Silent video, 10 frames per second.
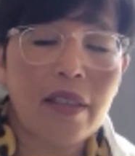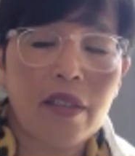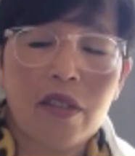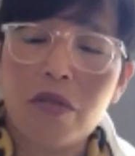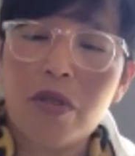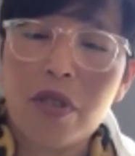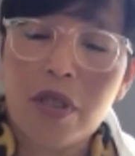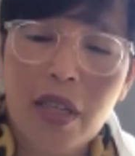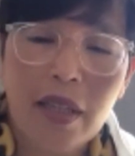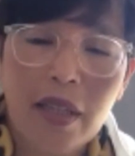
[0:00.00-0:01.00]
you
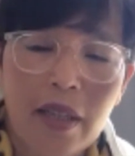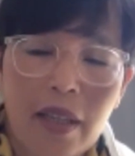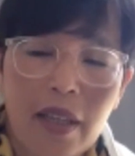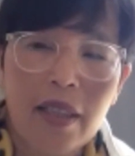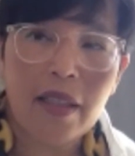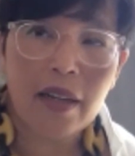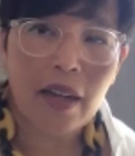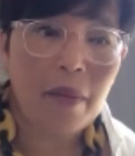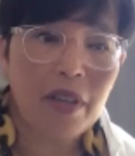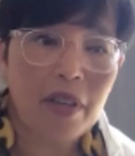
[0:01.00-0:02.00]
see in the
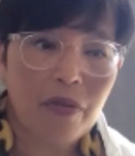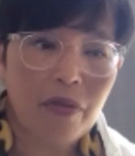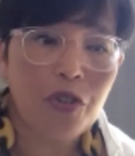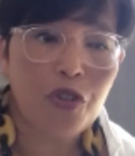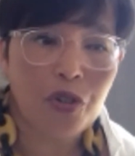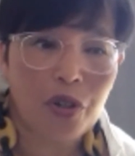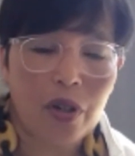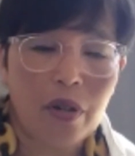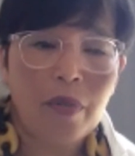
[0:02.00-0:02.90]
coming future,